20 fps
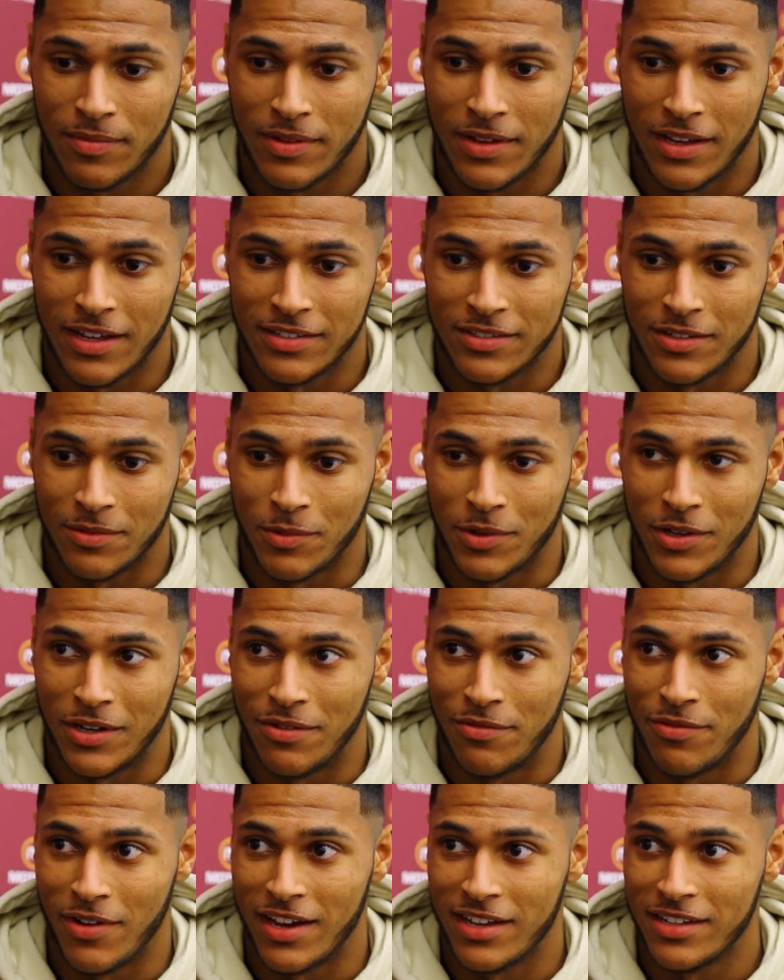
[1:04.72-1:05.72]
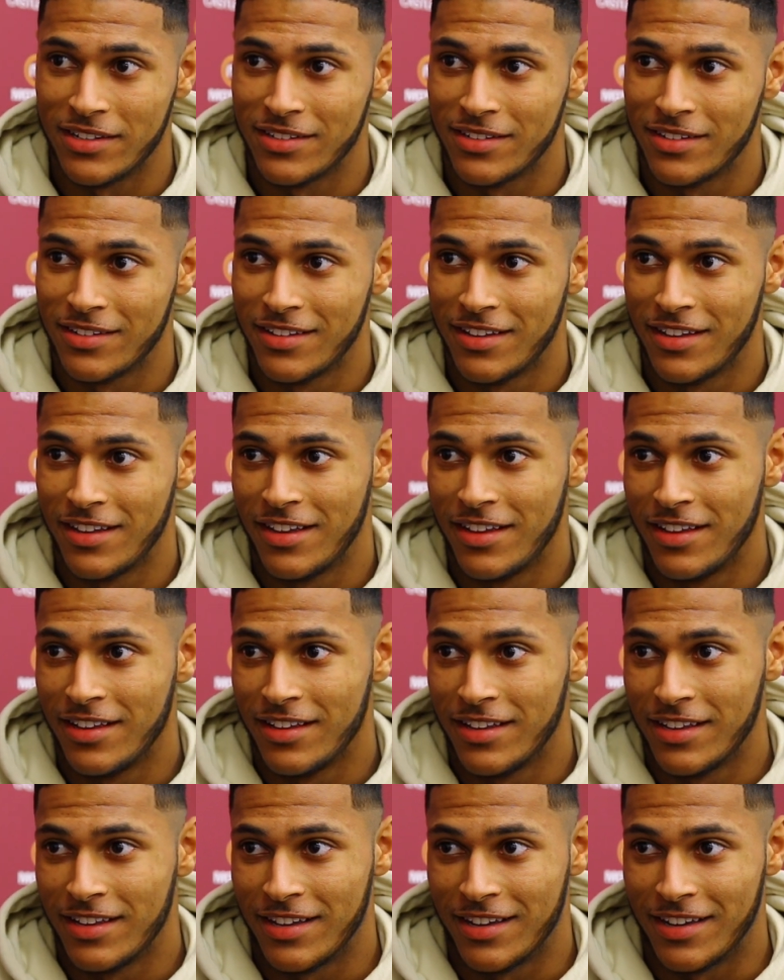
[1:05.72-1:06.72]
get some good advice,
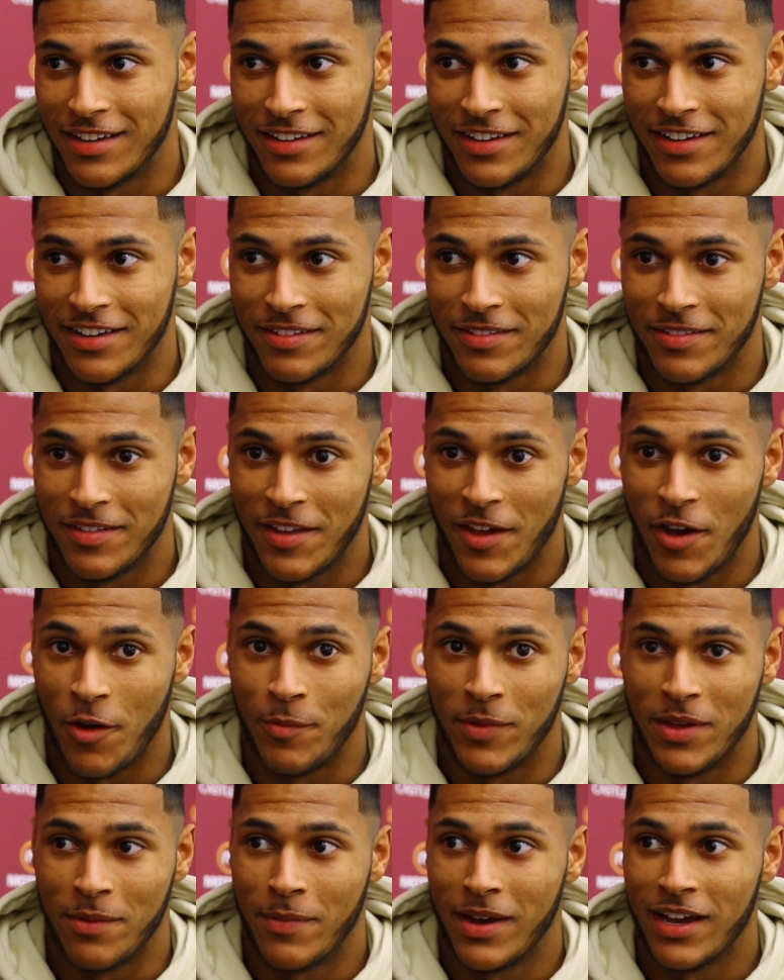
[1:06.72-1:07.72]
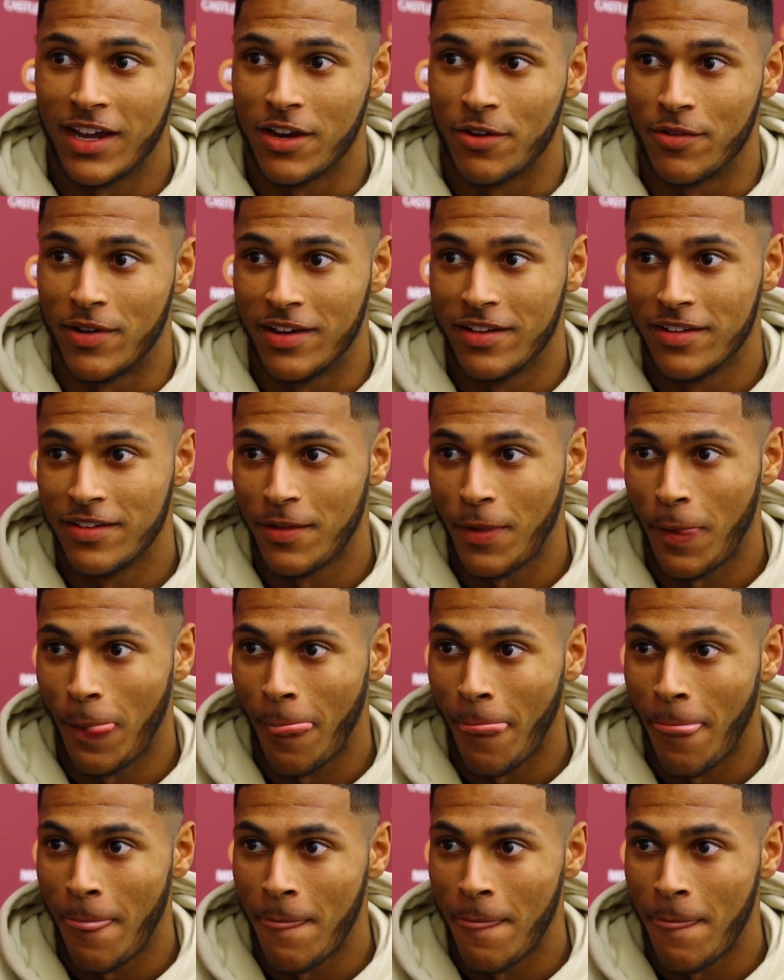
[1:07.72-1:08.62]
and yeah, help me in my career. Yeah.